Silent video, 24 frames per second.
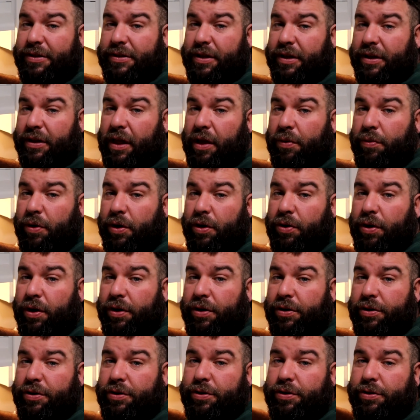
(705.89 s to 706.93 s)
thing that we're going
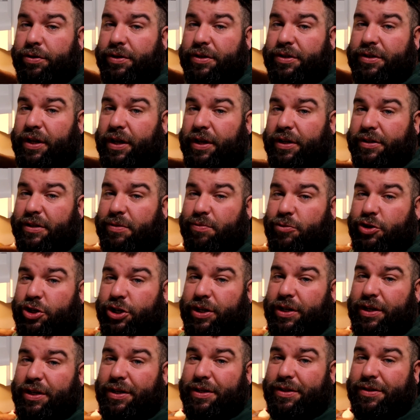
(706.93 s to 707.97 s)
to do is take some
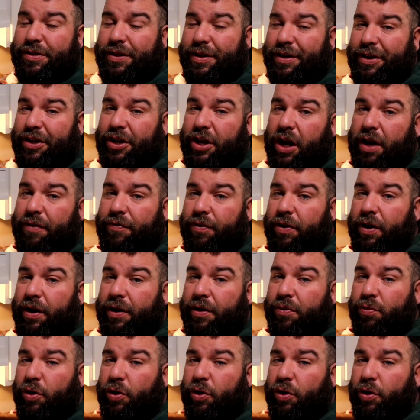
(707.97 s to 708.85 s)
cheese and cover it.